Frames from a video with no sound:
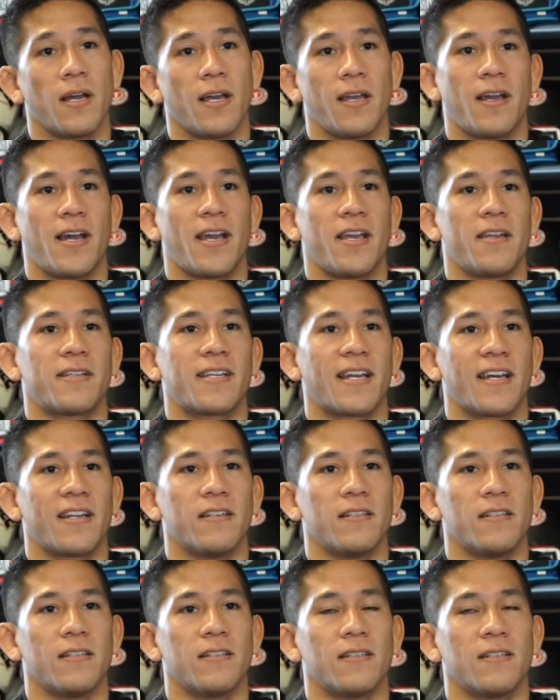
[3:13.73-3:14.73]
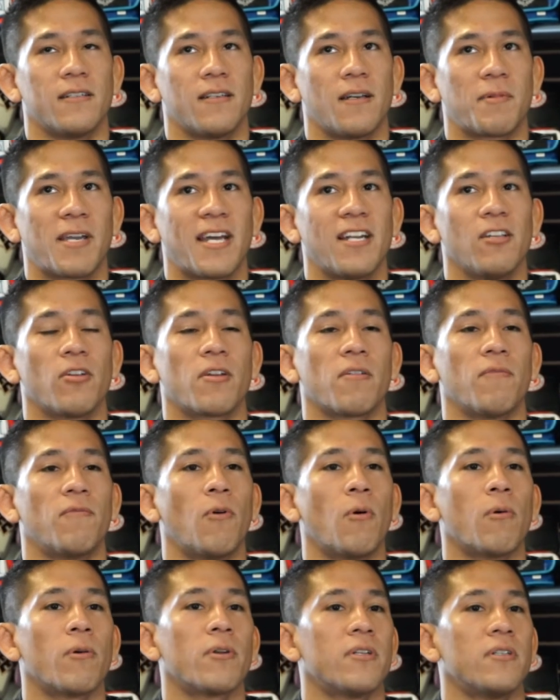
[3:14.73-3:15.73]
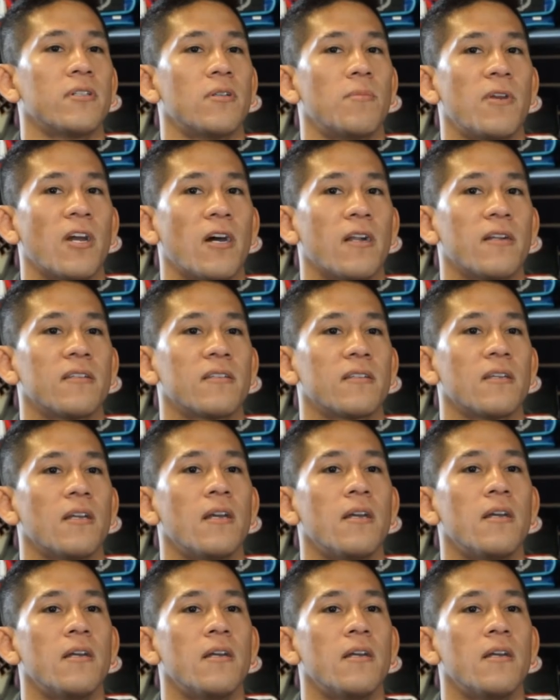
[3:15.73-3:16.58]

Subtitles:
I'm kind of looking forward to it, to be honest.